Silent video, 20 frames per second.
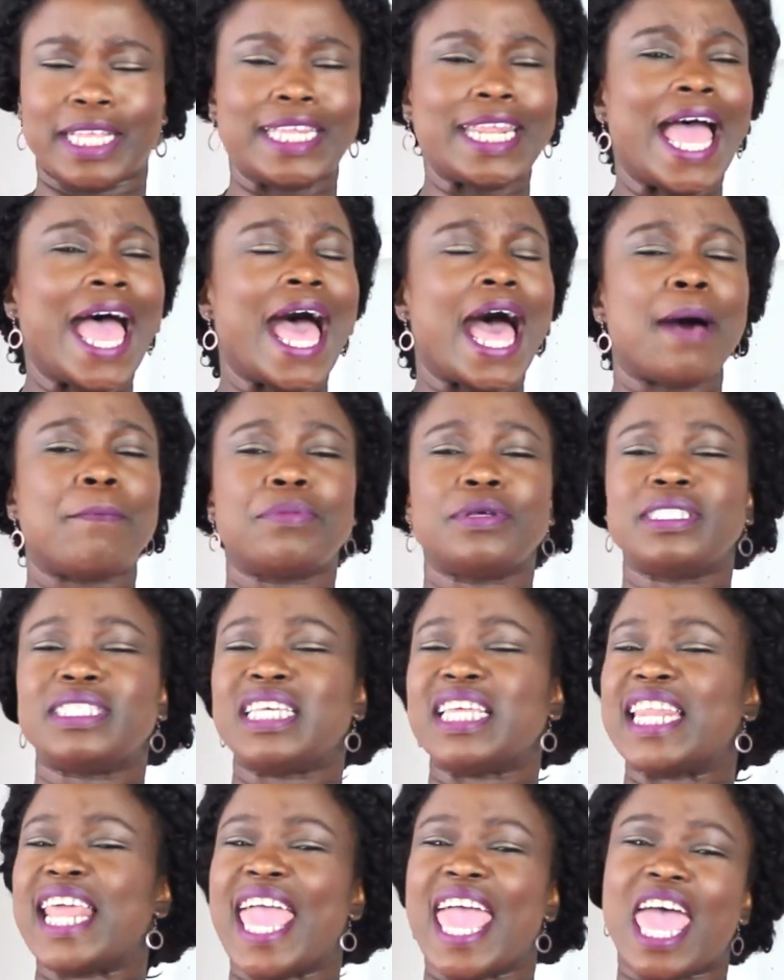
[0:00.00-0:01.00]
It happens
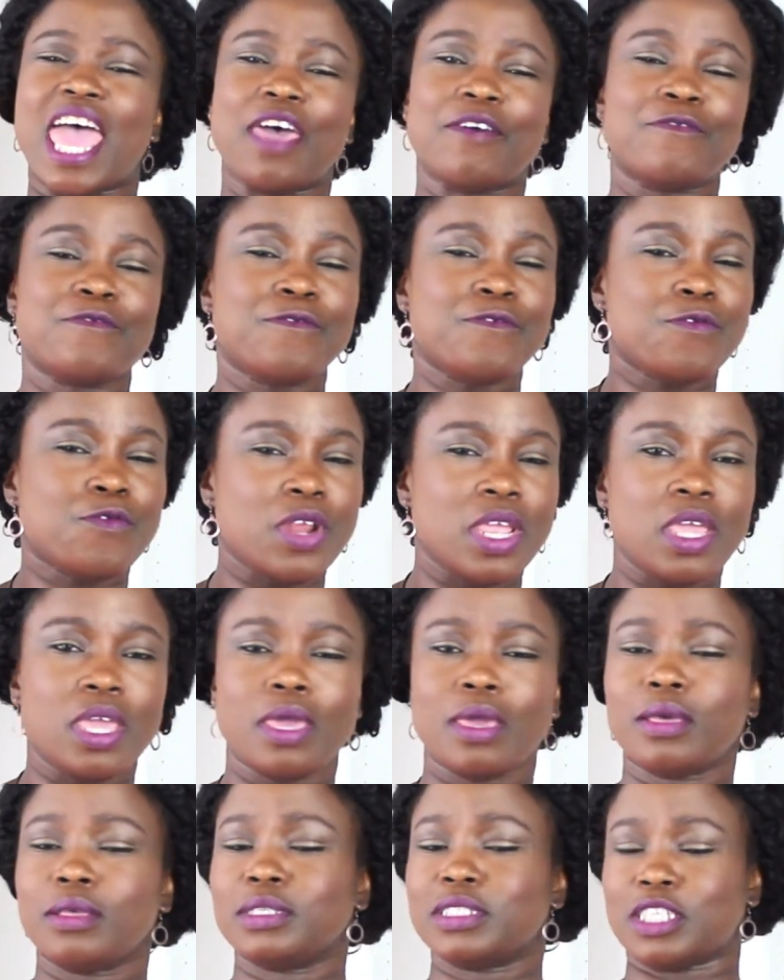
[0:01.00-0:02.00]
in
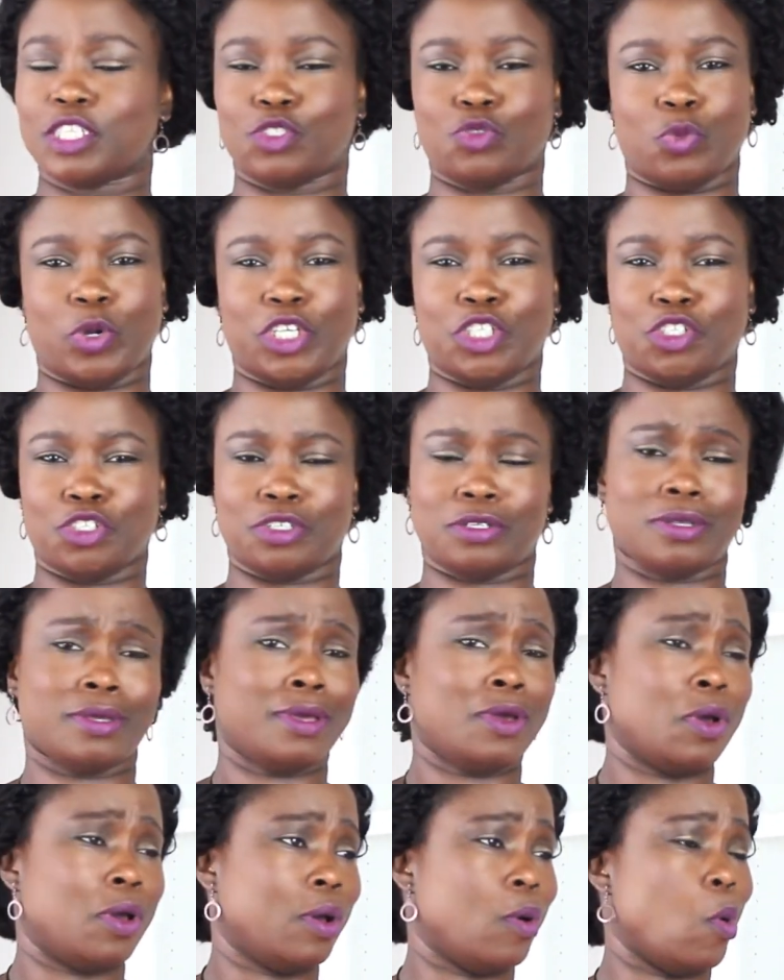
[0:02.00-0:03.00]
every situation.
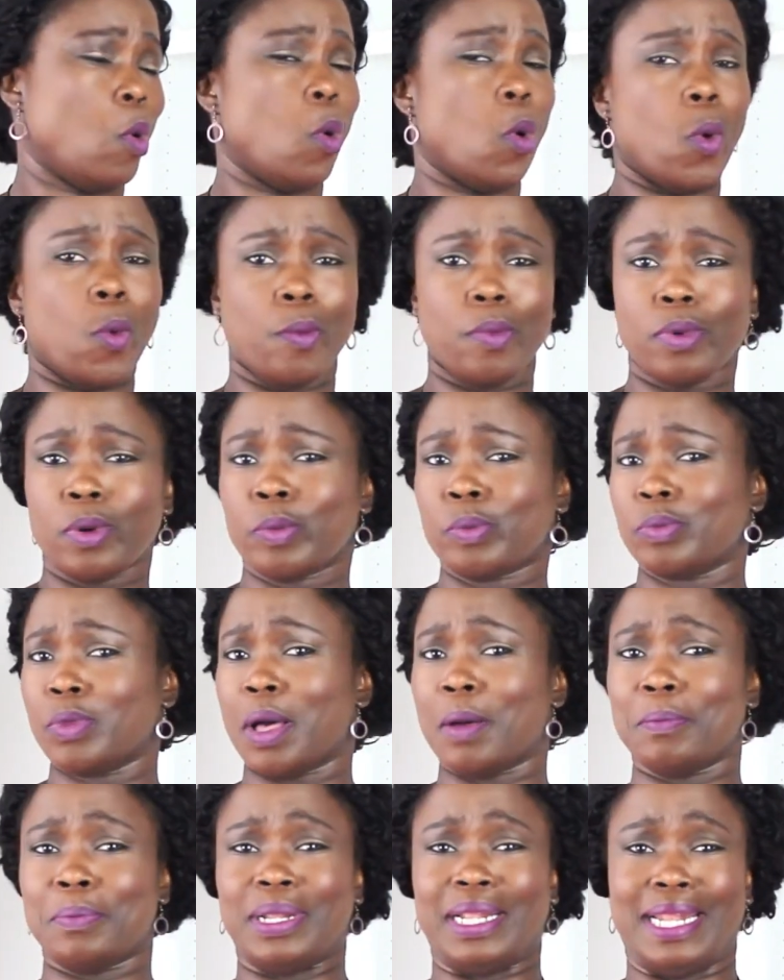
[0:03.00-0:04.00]
Home,
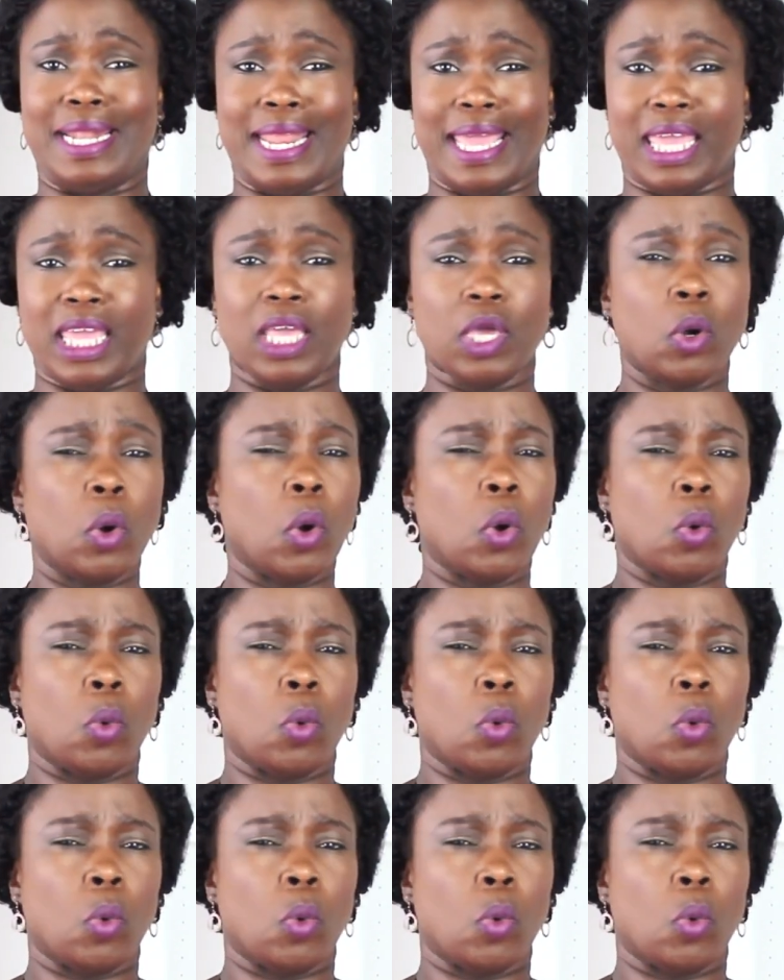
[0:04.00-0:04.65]
play.